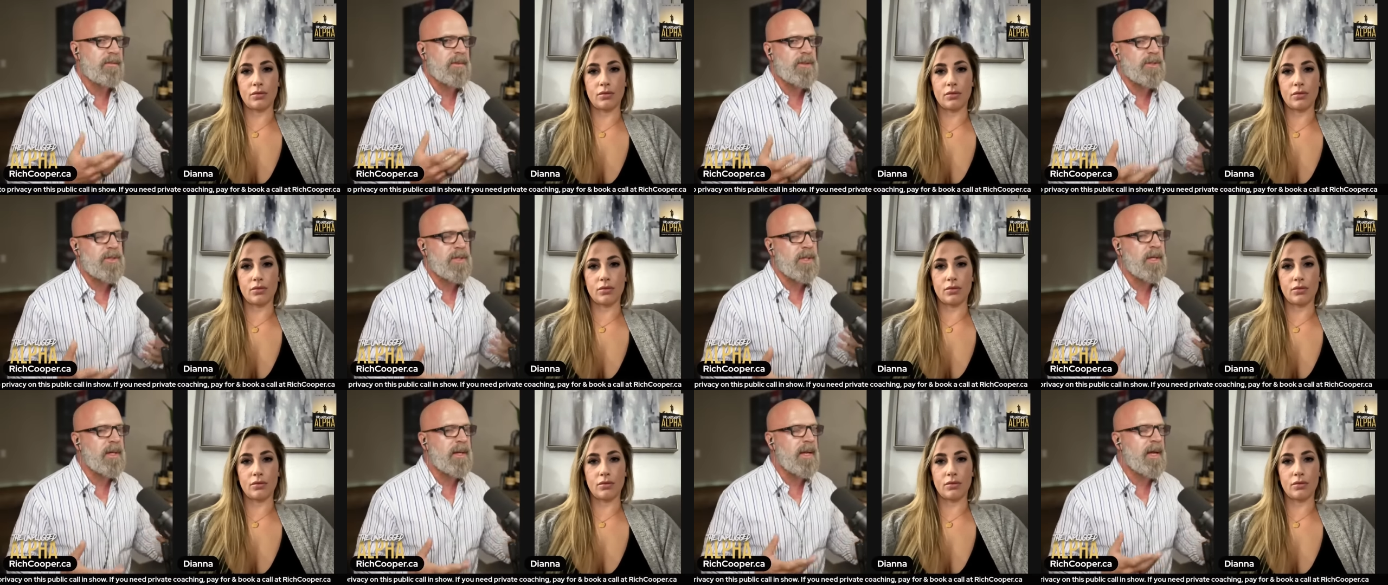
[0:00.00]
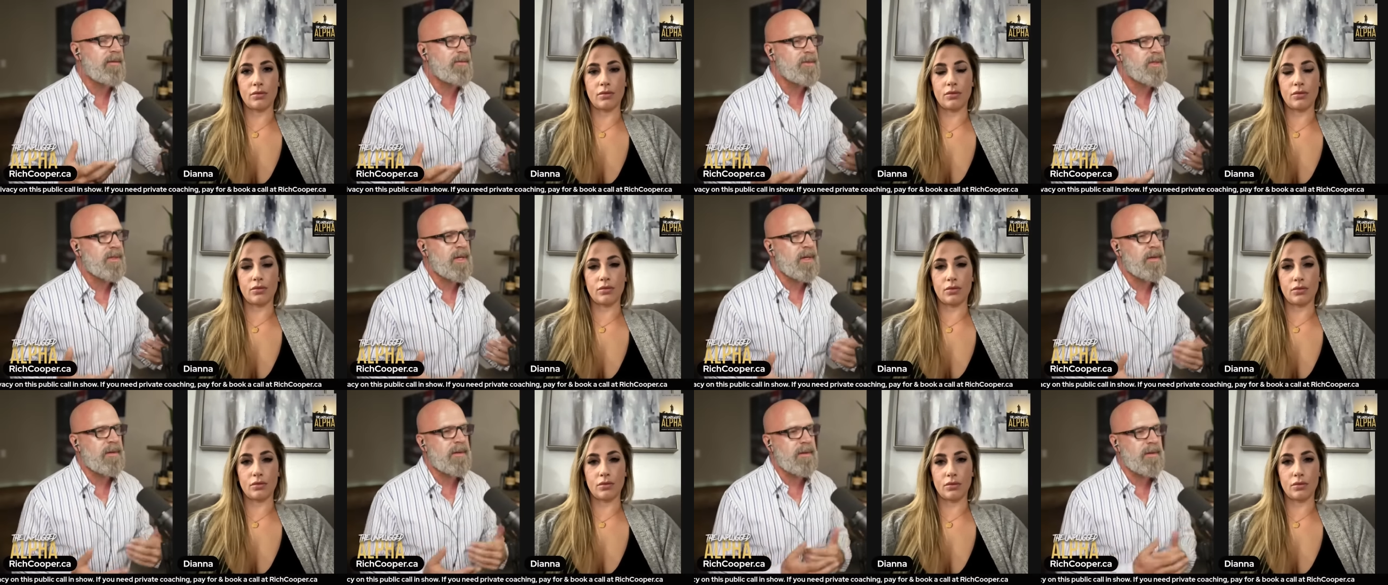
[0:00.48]
Speaker 1: that you're going to have to
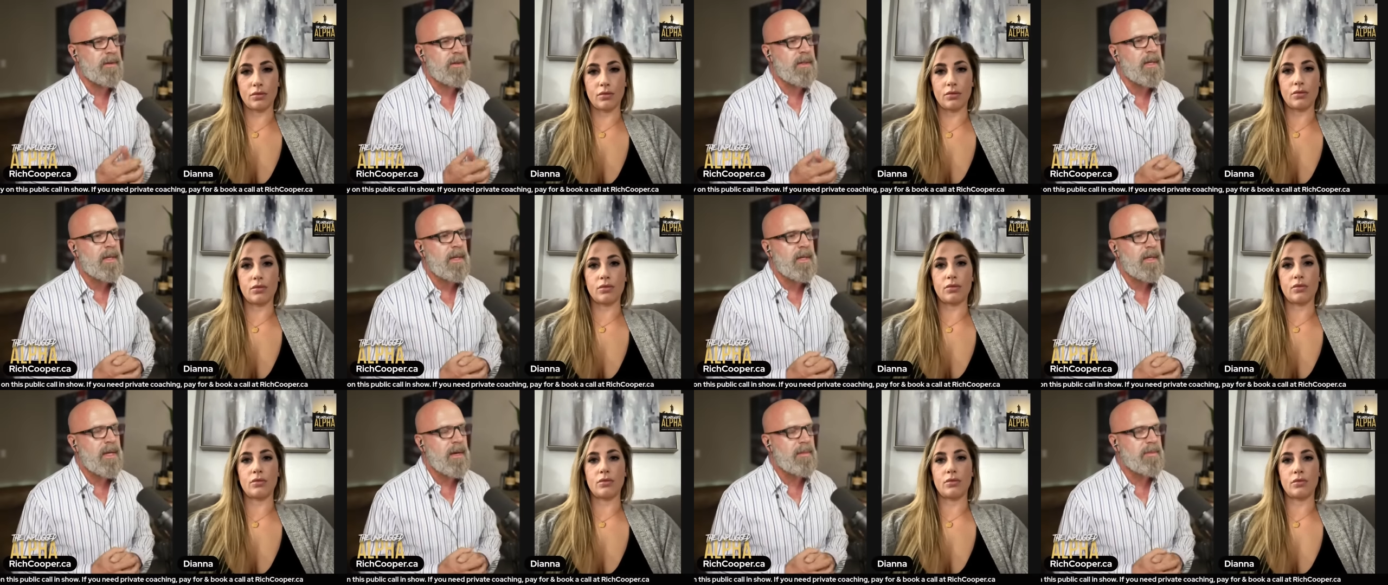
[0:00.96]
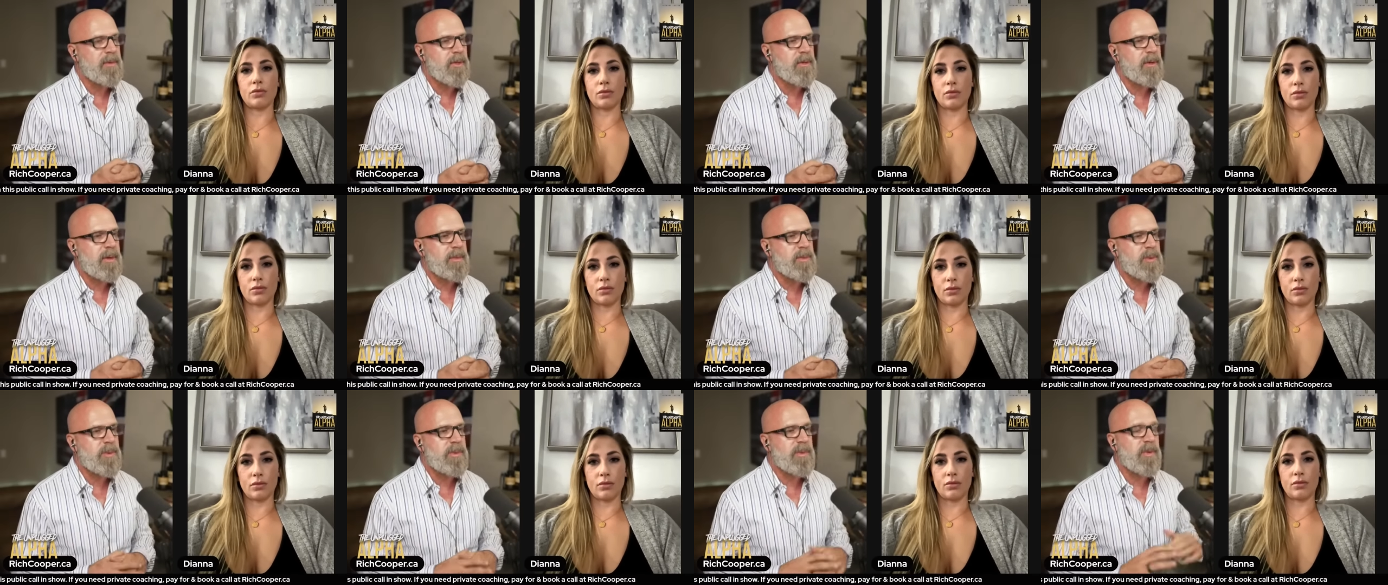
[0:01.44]
kind of come to
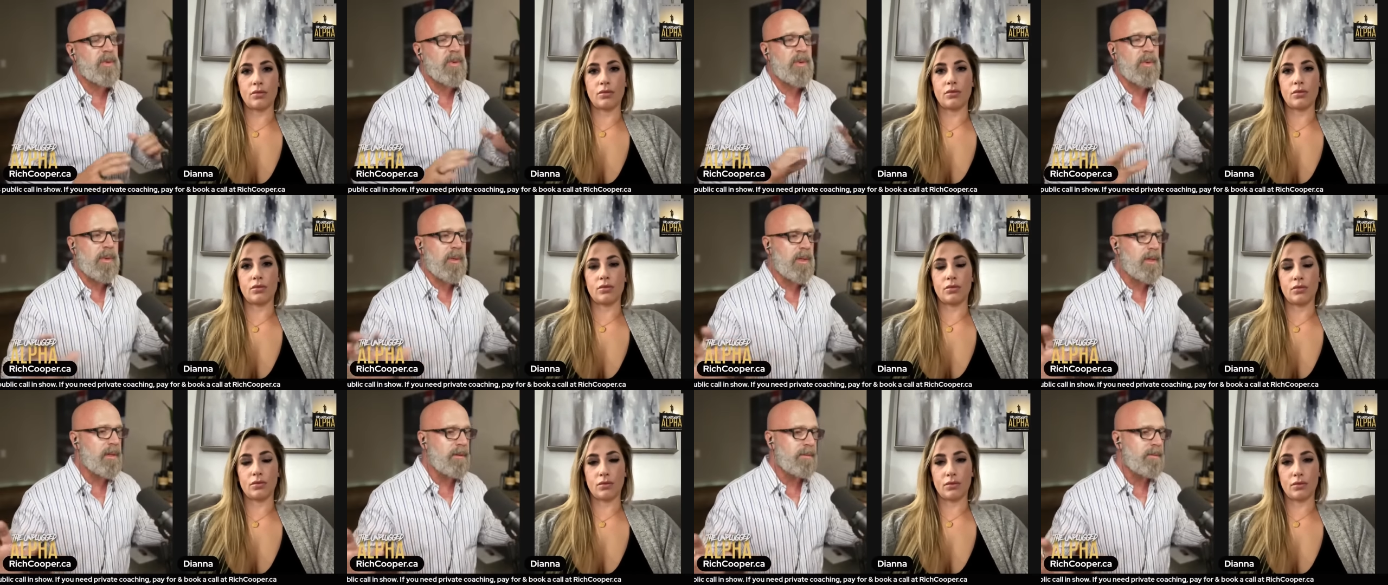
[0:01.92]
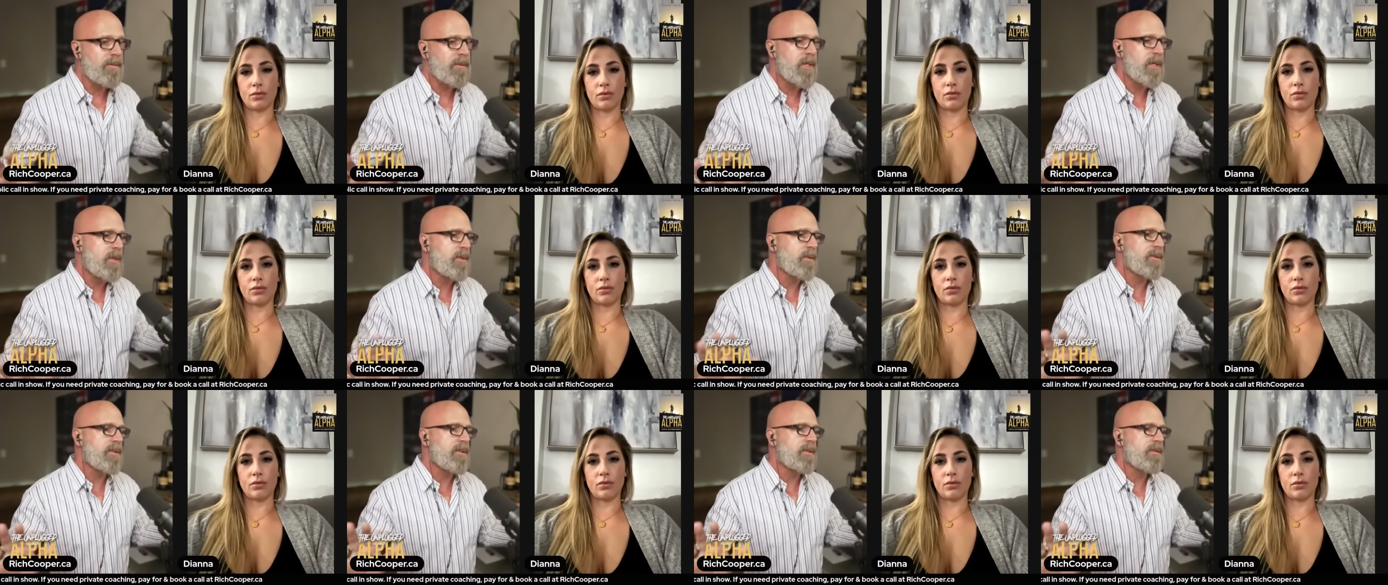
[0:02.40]
grips with, or
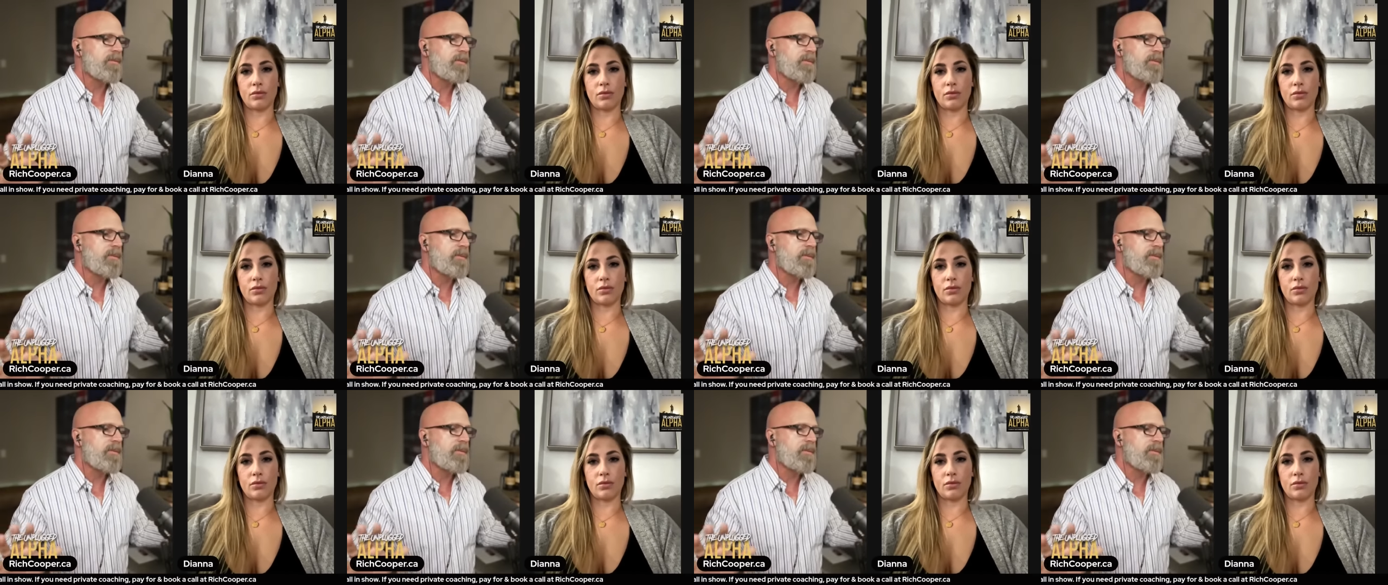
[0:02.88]
don't.